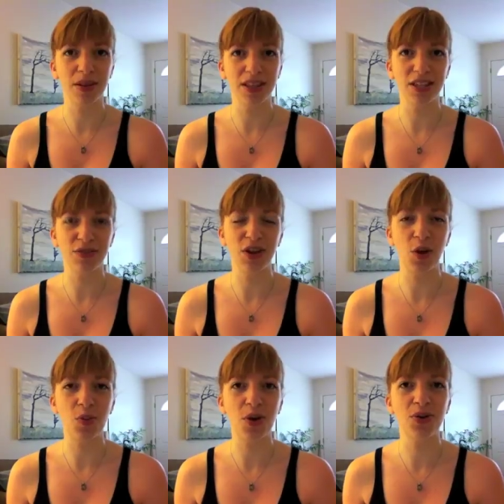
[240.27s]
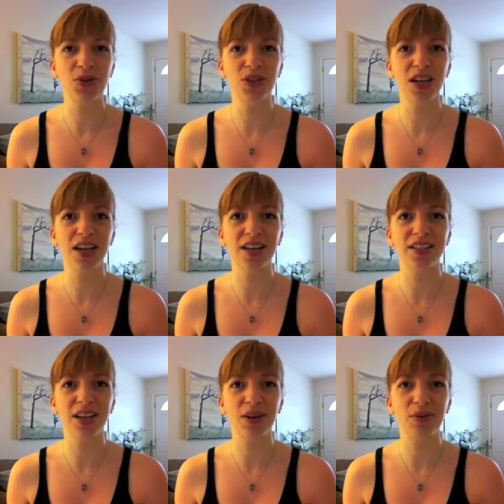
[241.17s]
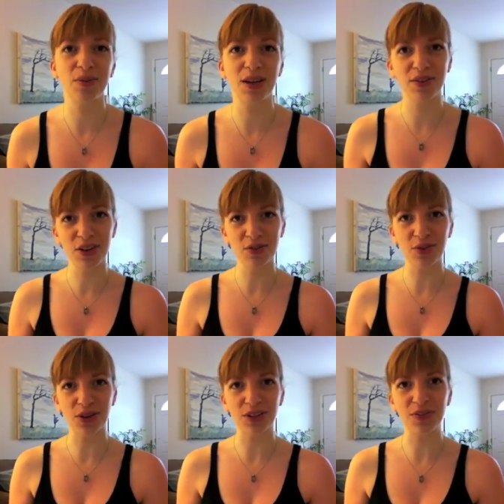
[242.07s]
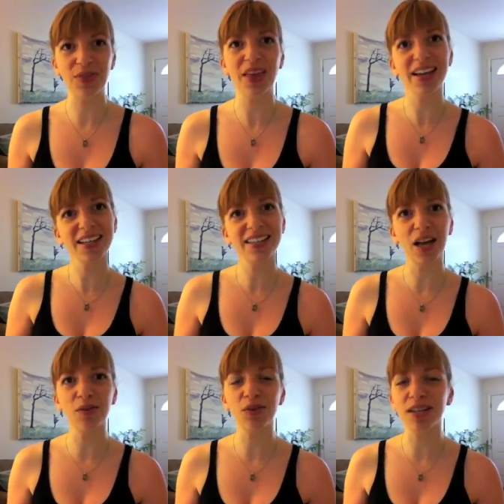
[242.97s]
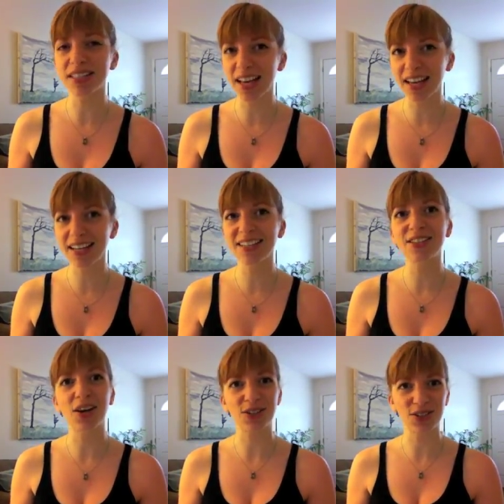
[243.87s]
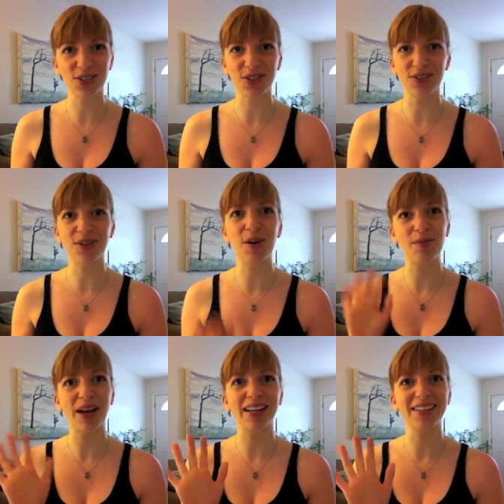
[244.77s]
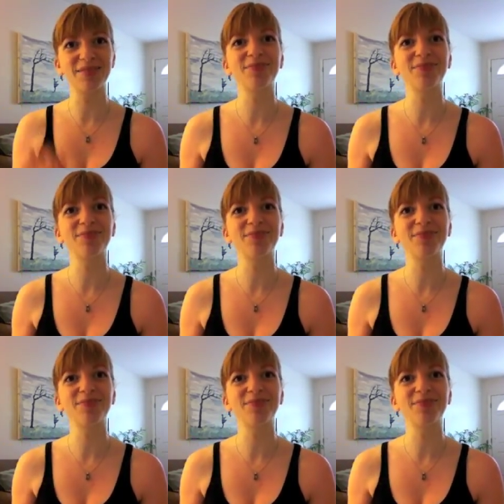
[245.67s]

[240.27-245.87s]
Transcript: in this video post and I will make a video for you. Thanks. Have a great day day. Talk to you soon. Bye.